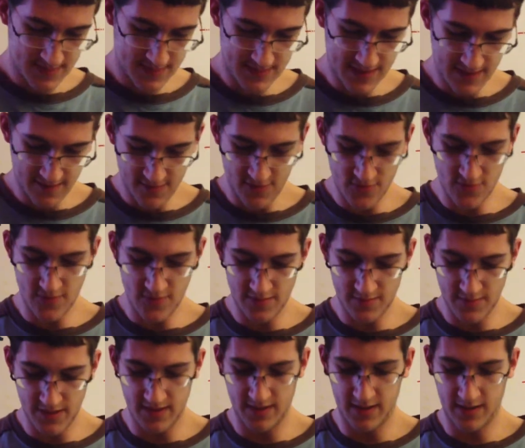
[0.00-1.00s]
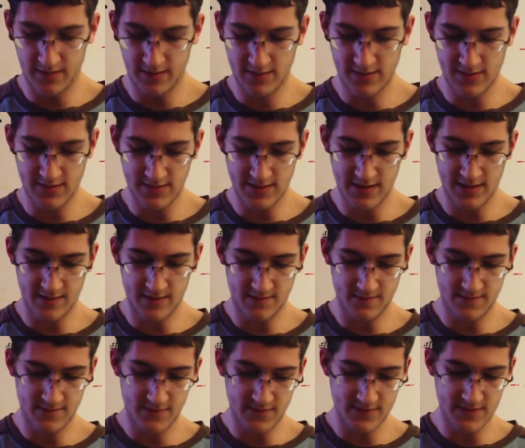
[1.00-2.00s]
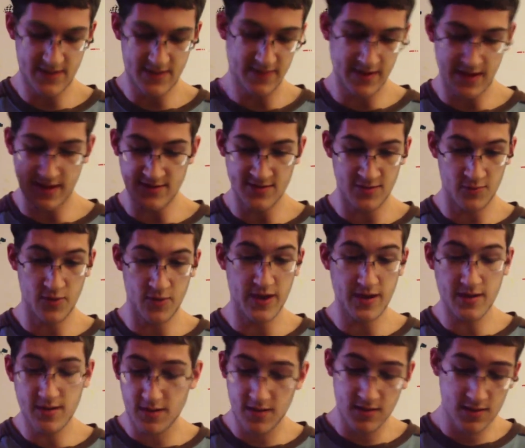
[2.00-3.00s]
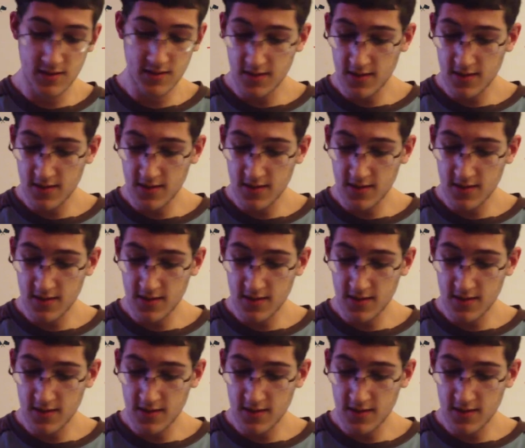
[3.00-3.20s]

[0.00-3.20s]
They were due on Monday because there's 7 days in the week